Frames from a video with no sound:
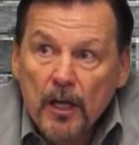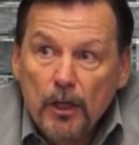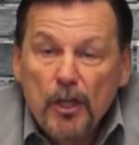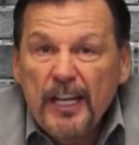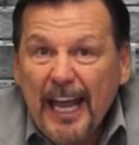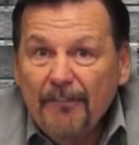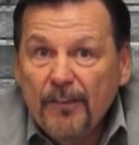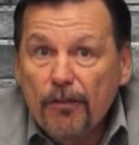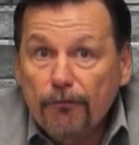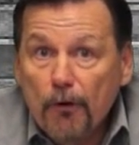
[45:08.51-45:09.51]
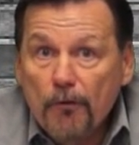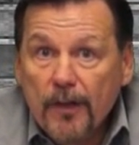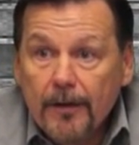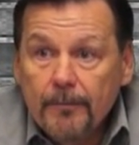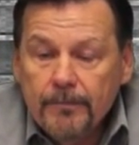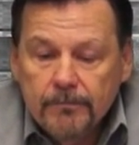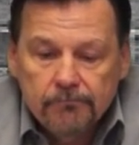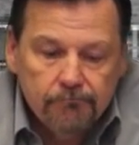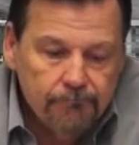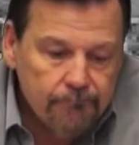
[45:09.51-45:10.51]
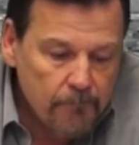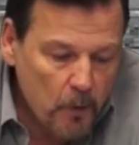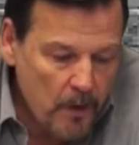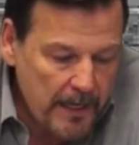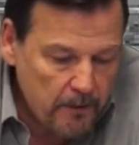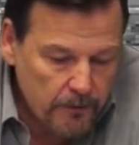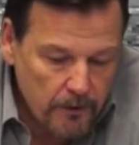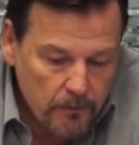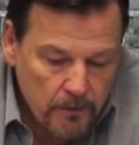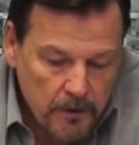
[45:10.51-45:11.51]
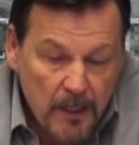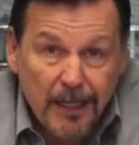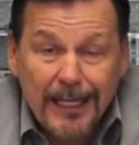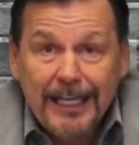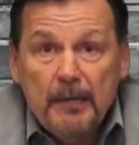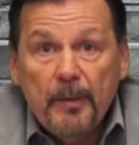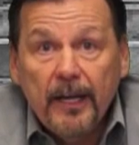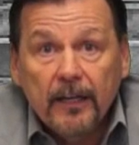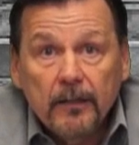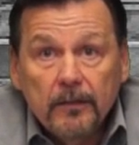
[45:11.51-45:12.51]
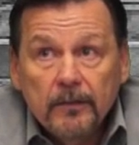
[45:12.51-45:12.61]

You'd have to throw them, I don't know, a guinea pig.